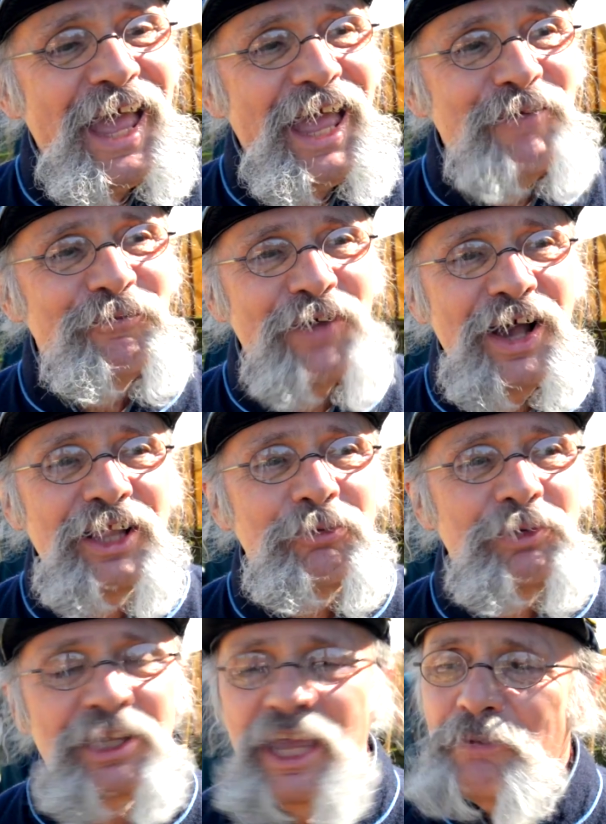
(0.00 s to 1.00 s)
And finally,
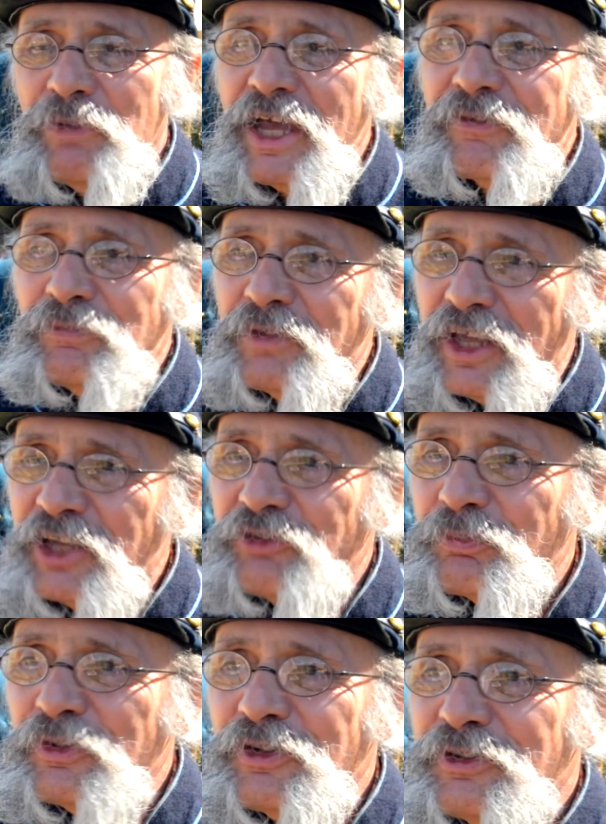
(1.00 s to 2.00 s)
we came back from
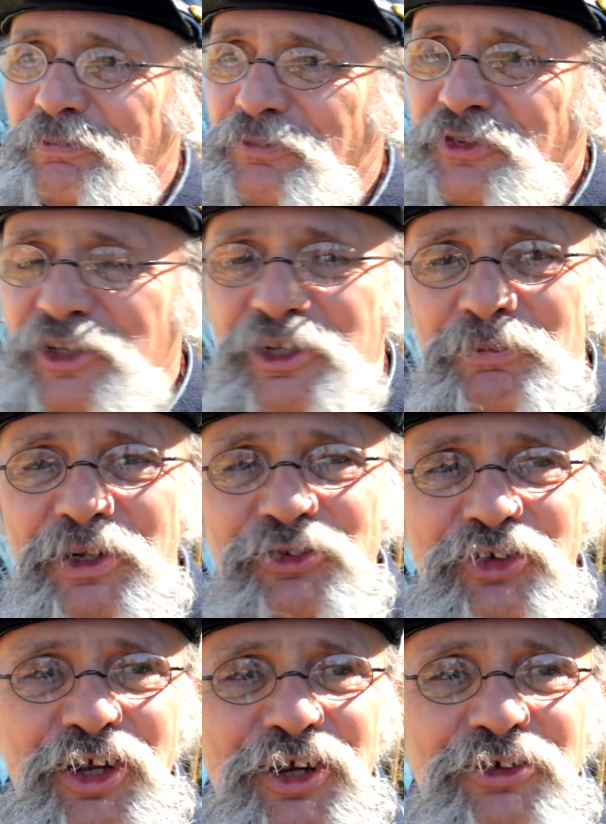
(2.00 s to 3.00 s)
Gettysburg, sitting in my
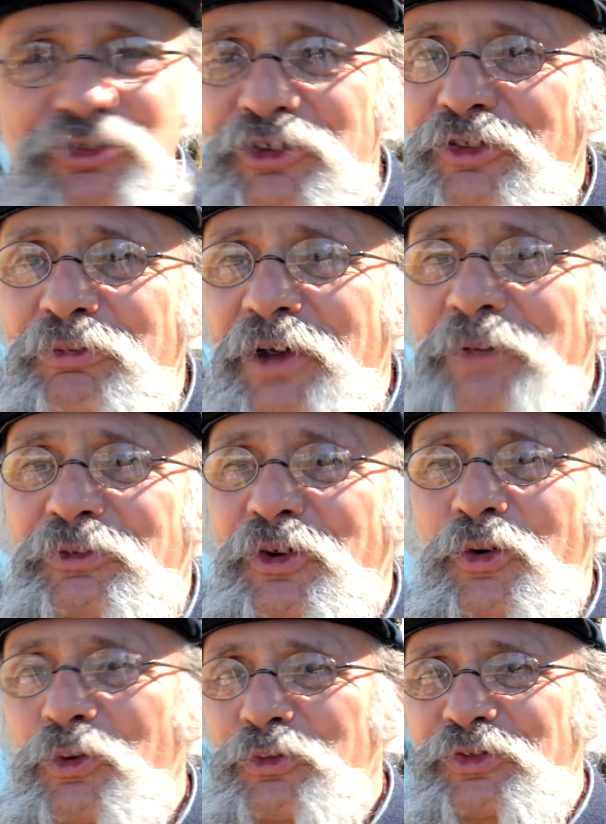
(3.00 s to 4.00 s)
chair. She drops a
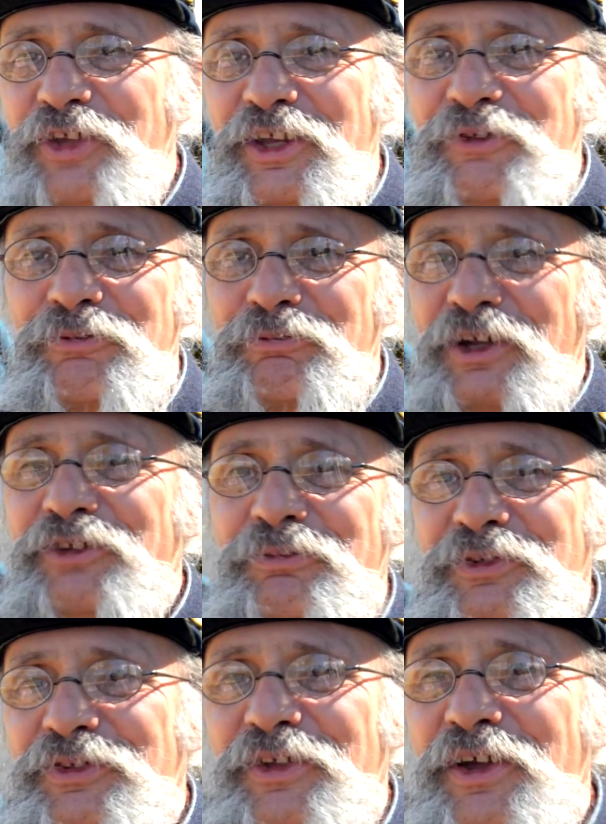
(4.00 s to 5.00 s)
whole set of
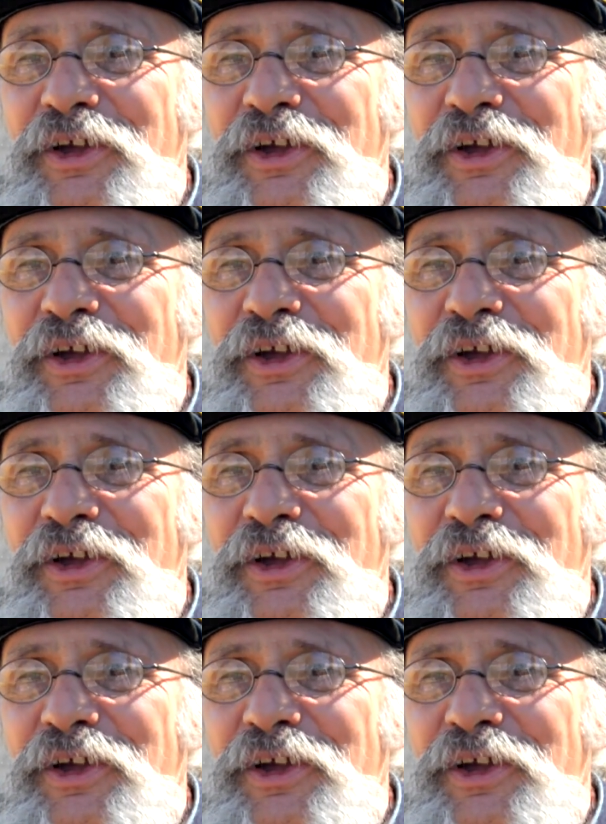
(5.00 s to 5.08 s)
regiment